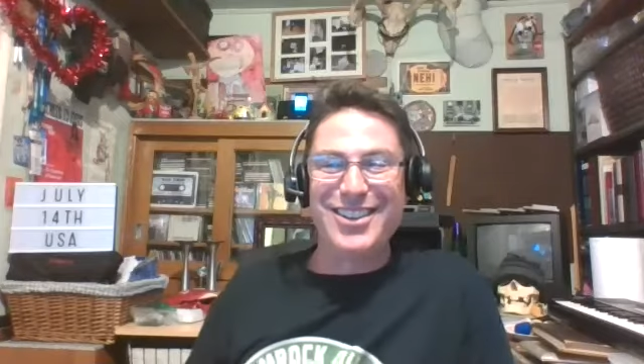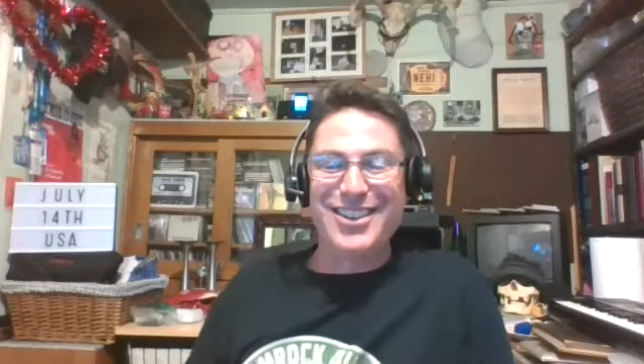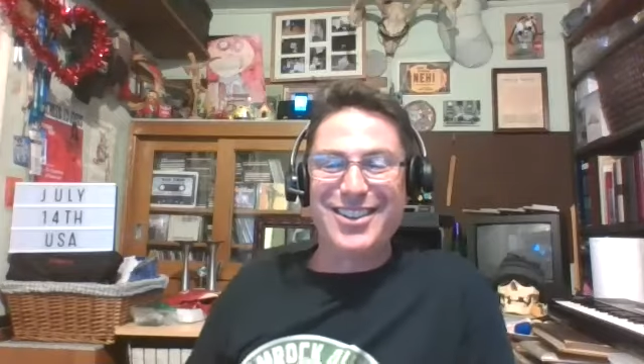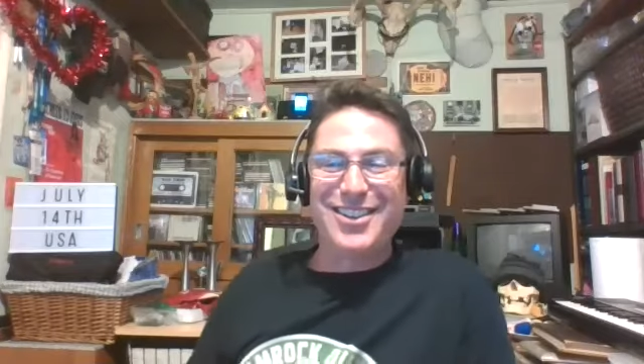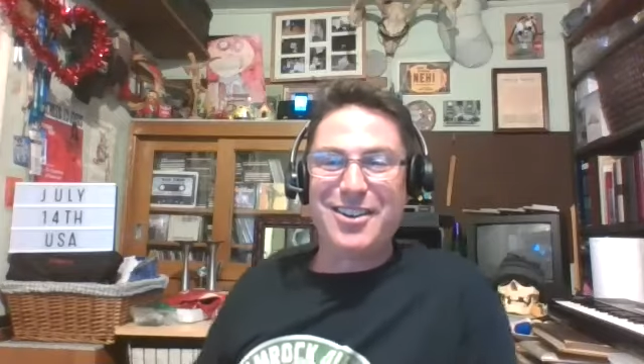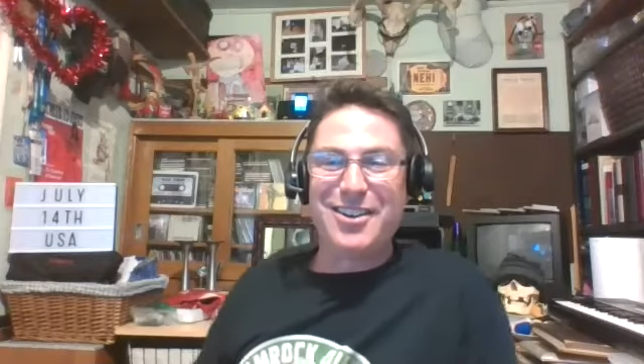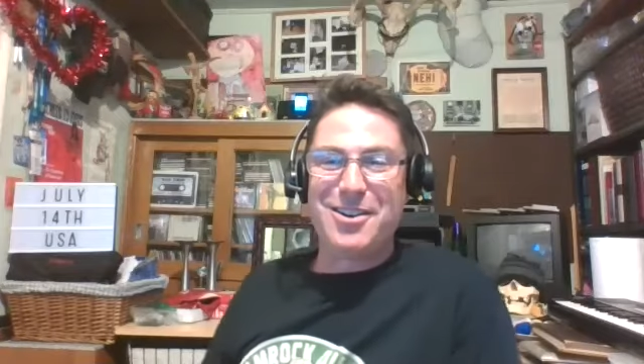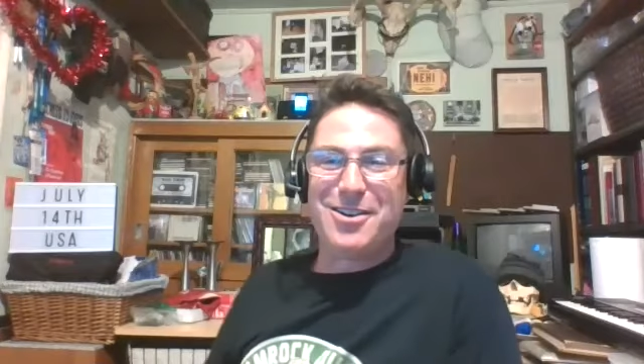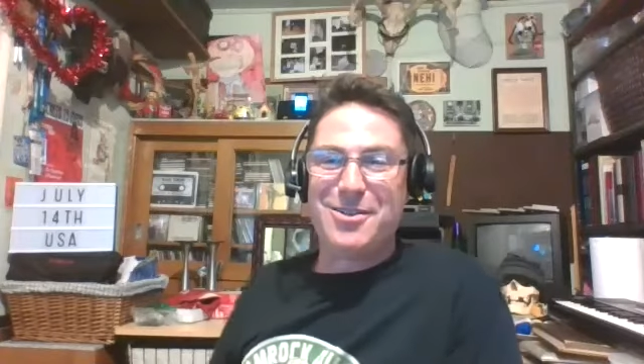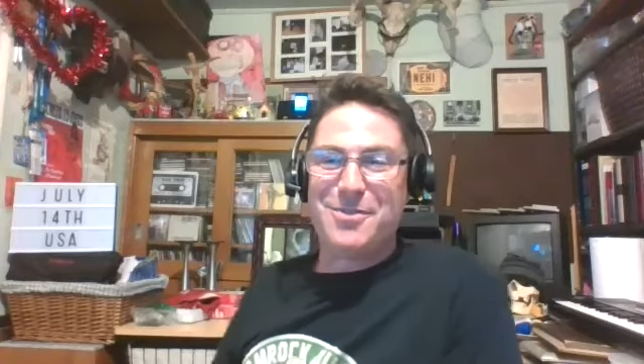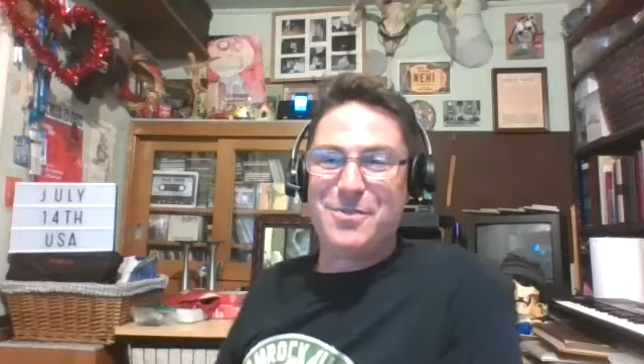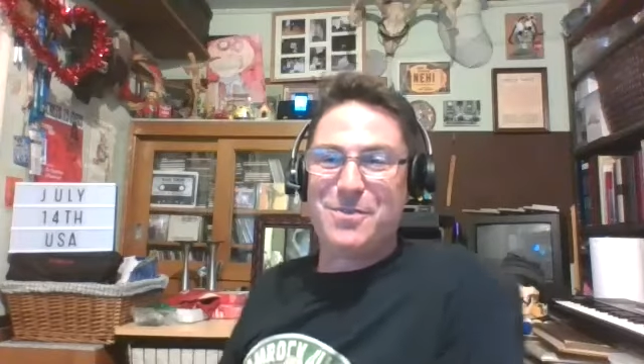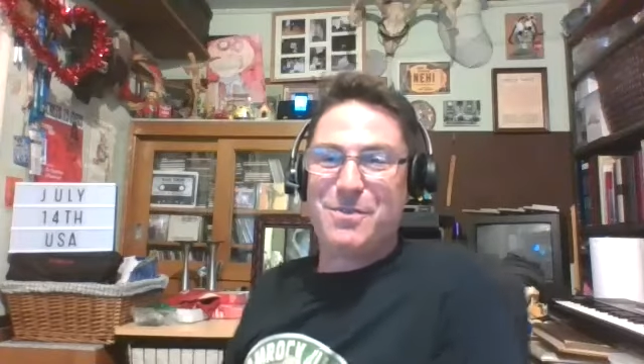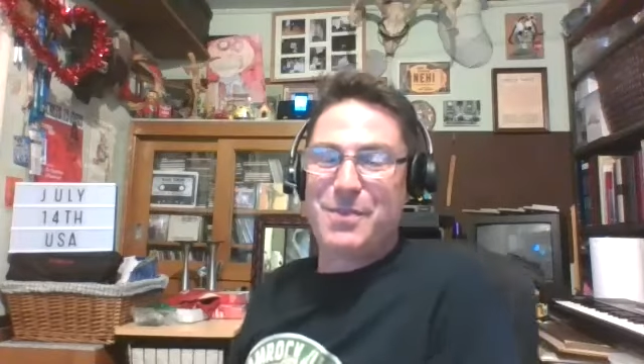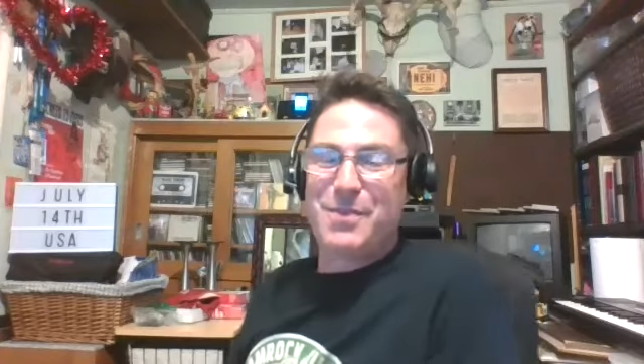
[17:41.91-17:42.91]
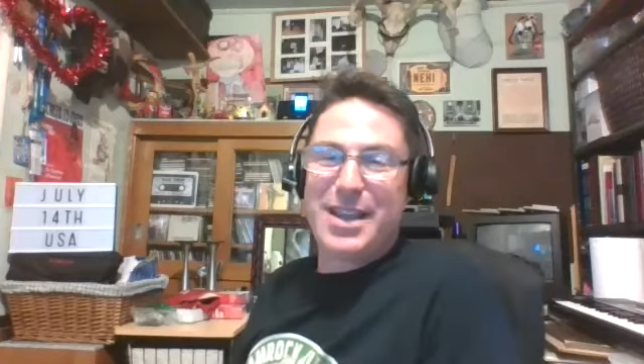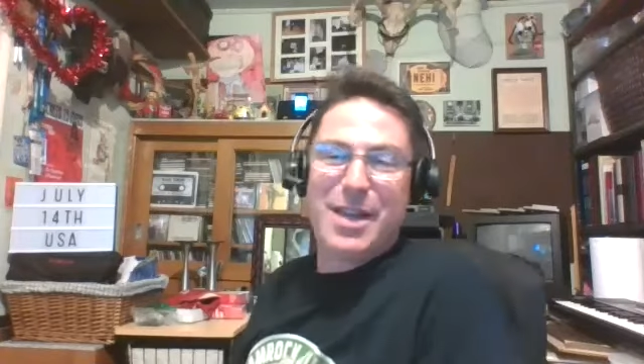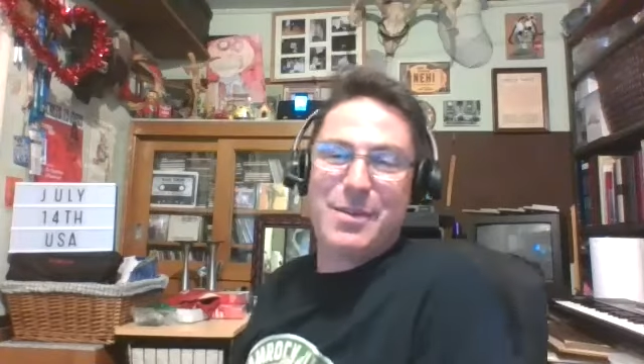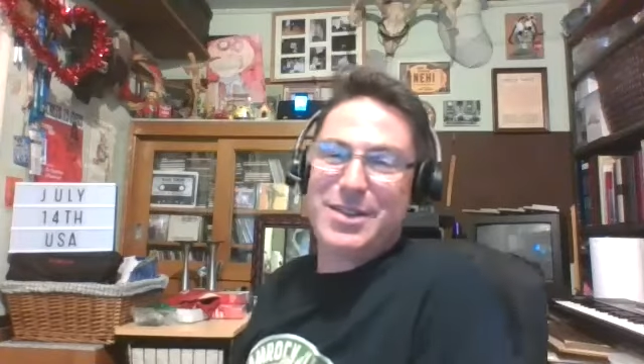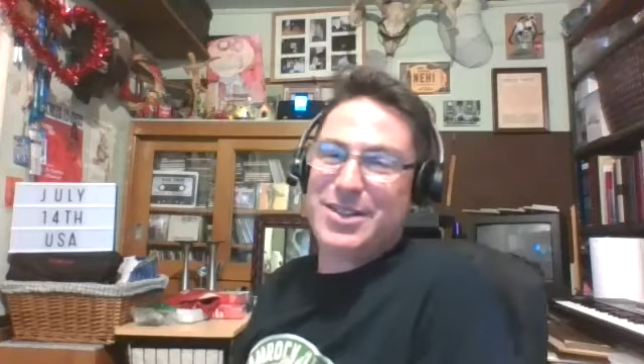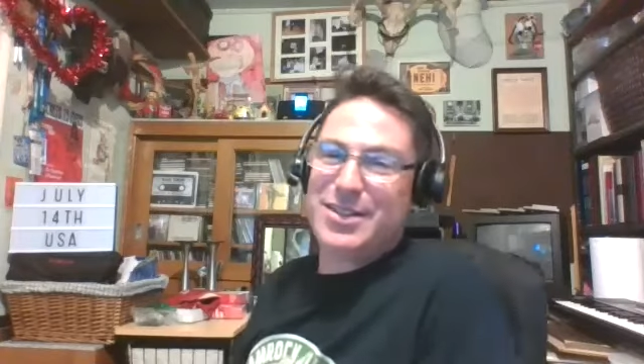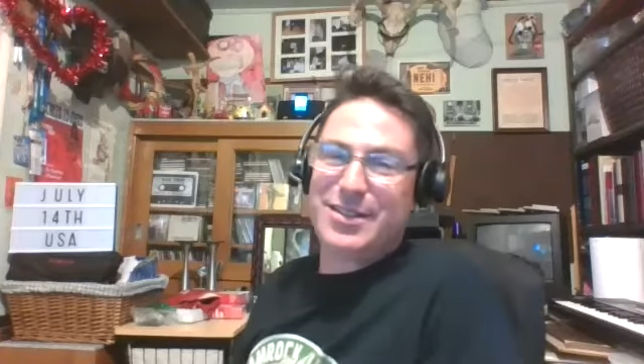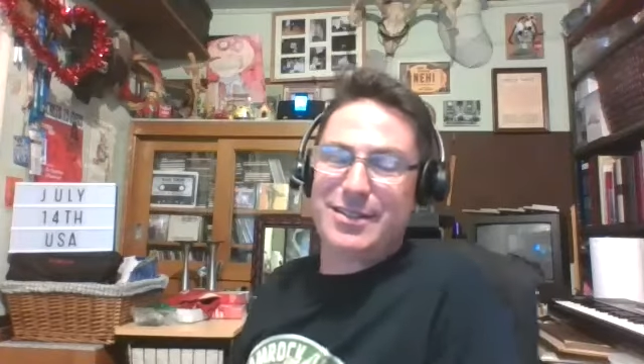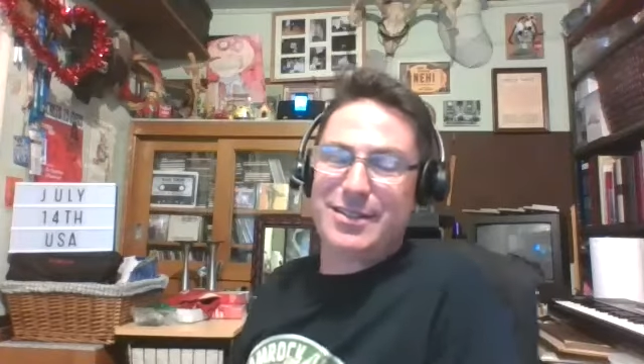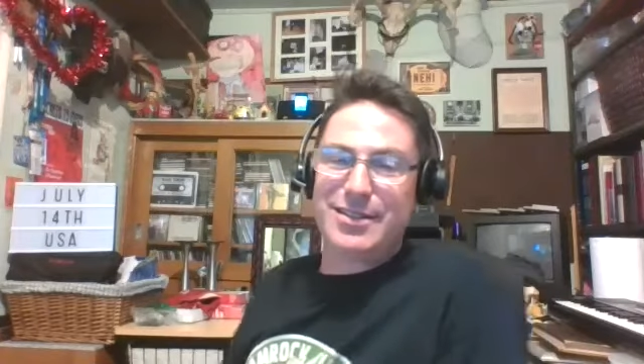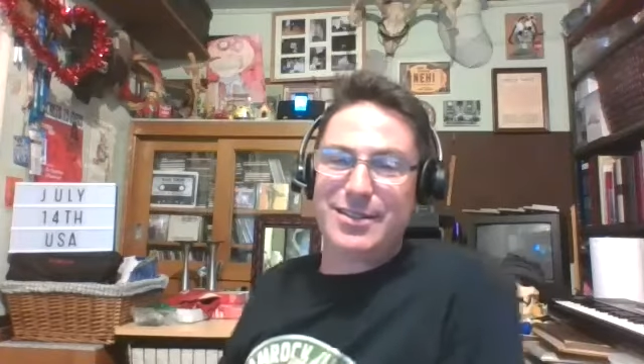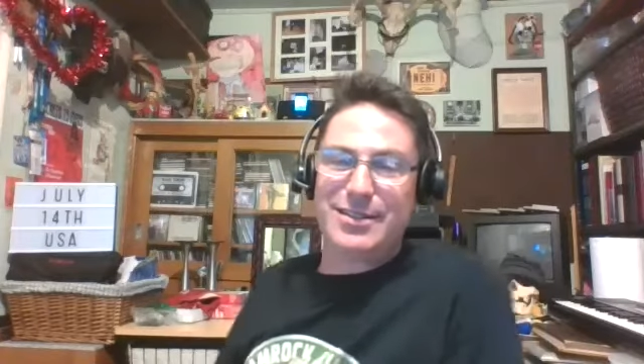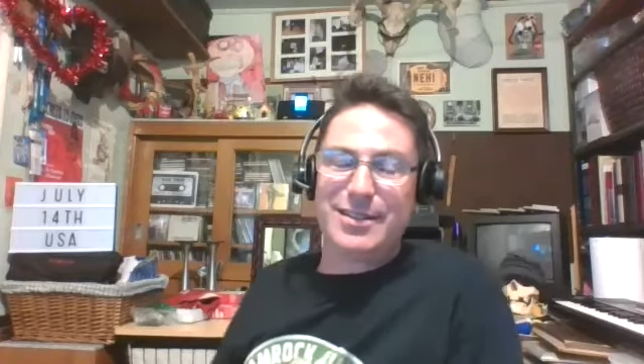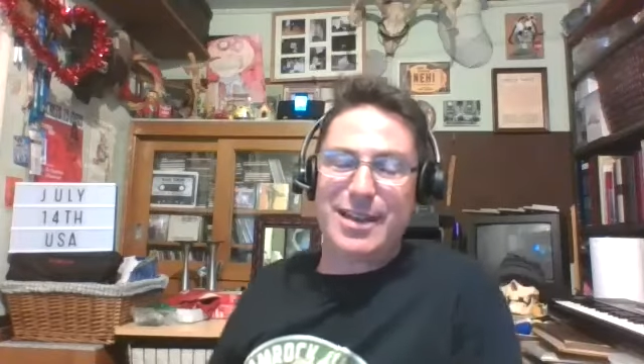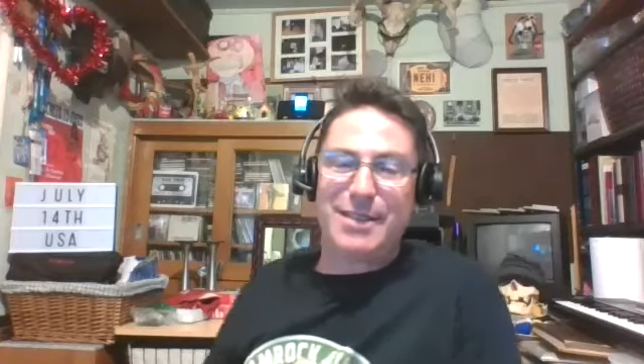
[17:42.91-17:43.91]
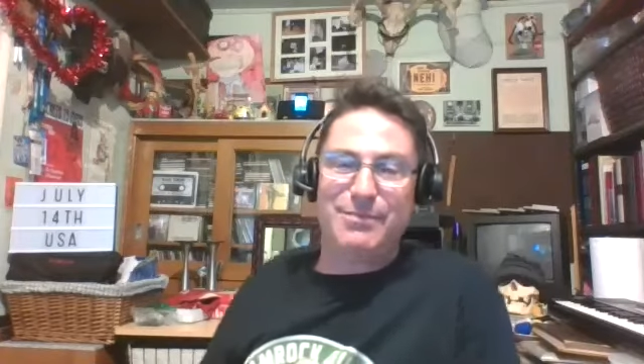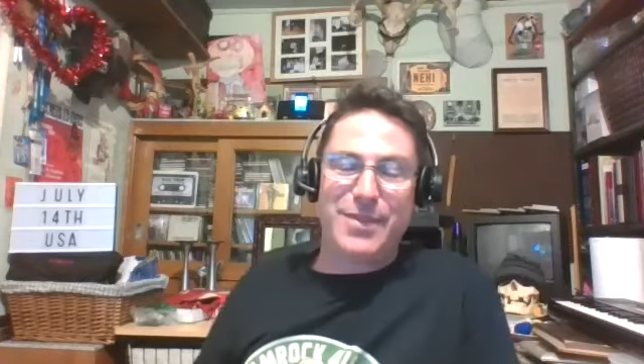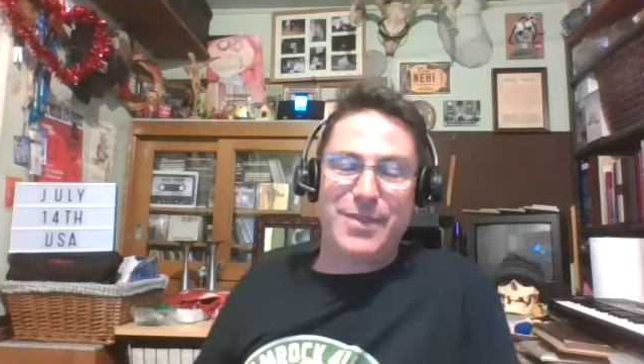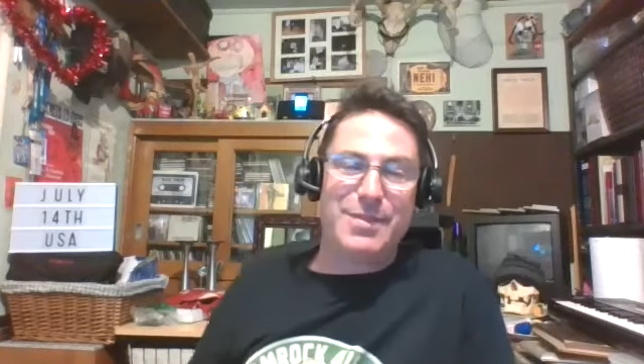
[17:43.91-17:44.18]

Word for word: Mm-hmm. Um, but, I mean, just just at